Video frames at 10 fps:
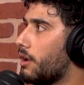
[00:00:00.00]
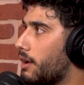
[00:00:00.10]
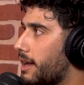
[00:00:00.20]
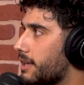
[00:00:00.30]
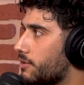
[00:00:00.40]

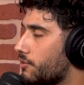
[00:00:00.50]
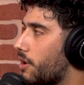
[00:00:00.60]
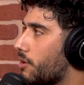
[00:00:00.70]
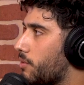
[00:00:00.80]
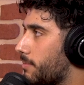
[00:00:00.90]
I
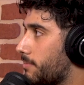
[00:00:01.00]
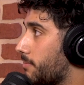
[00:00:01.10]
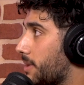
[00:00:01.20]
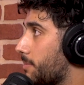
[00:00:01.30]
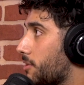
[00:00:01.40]
struggle, and
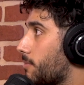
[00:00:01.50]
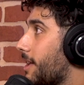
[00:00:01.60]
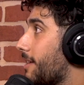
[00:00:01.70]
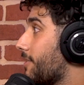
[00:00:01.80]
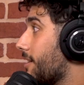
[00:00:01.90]
maybe you
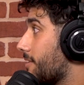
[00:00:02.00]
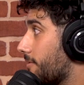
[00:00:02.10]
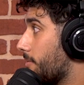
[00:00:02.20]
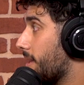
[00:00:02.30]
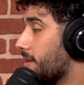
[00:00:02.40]
might have an answer
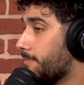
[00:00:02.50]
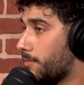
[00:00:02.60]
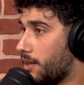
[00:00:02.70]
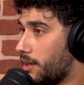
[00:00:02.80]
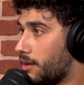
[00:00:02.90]
for me,
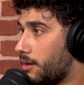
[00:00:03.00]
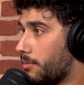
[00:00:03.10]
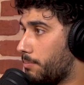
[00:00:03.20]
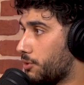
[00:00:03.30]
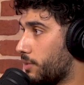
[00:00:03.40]

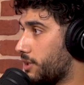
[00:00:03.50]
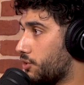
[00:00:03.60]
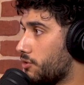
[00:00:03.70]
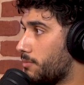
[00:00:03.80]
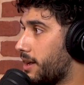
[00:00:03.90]
between
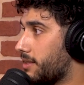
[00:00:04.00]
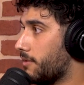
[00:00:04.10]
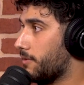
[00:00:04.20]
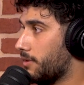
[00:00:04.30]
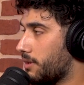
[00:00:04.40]
two minds
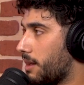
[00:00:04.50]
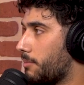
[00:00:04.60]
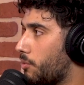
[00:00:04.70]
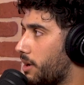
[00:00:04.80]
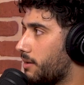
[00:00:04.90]
of,
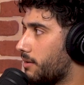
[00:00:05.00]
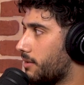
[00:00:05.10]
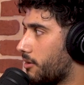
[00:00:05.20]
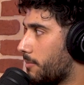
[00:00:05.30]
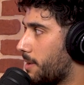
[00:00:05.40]
number one,
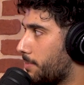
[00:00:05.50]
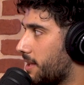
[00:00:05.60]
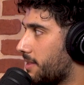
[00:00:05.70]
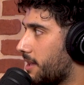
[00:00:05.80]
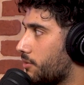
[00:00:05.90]
there are people
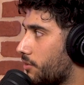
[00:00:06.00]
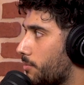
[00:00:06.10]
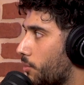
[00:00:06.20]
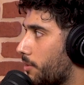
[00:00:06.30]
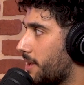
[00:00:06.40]
out there who know
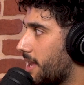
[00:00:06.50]
more than me.